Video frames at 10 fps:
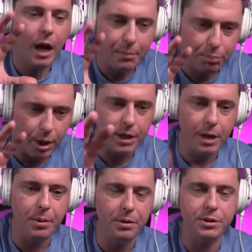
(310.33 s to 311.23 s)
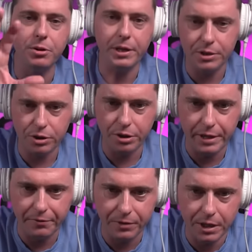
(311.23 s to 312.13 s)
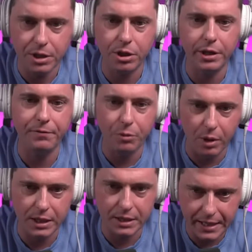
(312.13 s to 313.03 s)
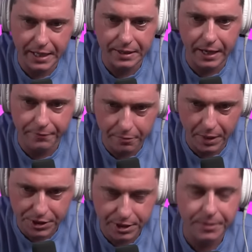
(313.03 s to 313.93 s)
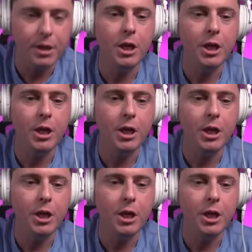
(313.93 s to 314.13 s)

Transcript: I brought it up on the screen, so you definitely could if you wanted to take in that information.